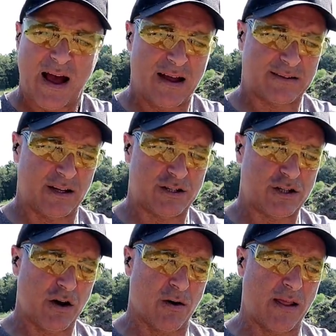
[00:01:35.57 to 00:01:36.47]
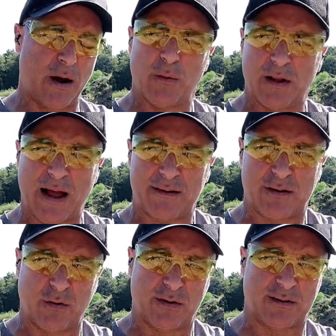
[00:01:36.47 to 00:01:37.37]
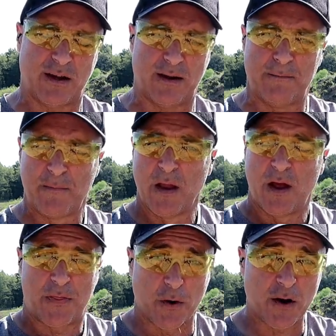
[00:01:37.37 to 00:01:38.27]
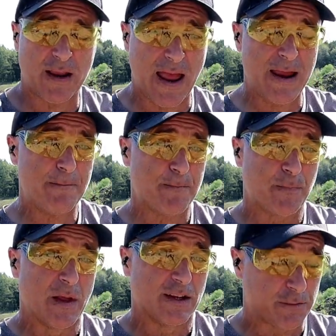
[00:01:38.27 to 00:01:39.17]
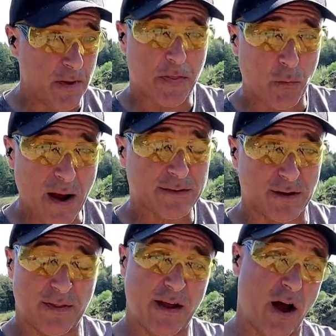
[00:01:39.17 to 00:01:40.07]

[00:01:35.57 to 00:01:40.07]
I said, sure. Then I realized it was in 38 Smith & Wesson.